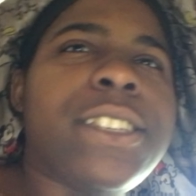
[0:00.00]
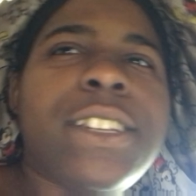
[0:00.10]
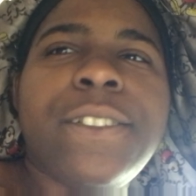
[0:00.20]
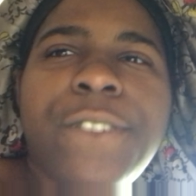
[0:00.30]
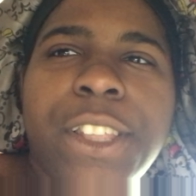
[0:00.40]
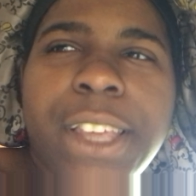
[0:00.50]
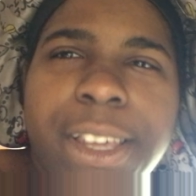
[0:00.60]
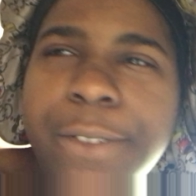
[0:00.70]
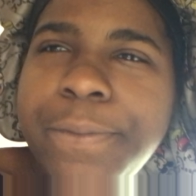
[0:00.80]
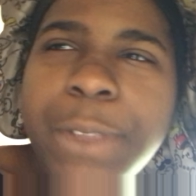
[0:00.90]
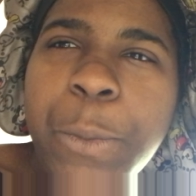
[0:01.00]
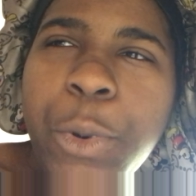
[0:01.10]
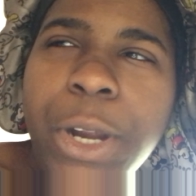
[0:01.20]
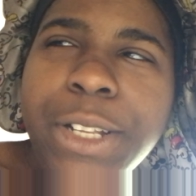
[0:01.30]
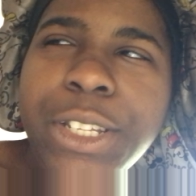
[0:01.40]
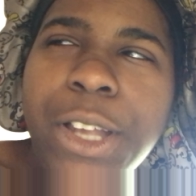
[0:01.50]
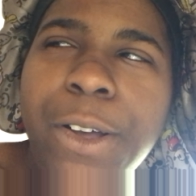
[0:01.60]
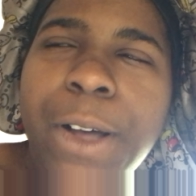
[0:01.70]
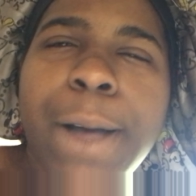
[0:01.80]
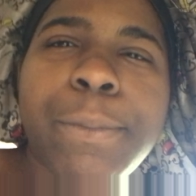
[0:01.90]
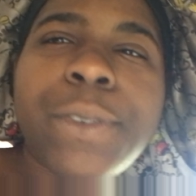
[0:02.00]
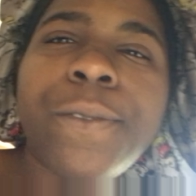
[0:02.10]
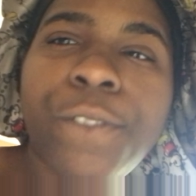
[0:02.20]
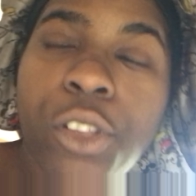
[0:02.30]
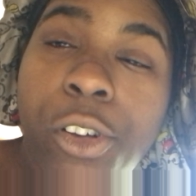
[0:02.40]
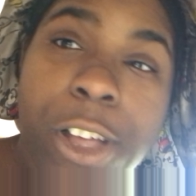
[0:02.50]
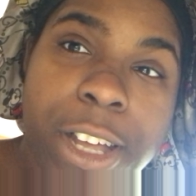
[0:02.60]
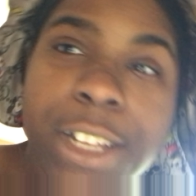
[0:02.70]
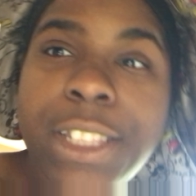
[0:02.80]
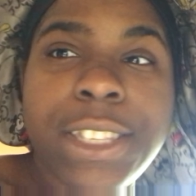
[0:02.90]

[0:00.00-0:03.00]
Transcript: didn't feel like important. So I'm gonna vlog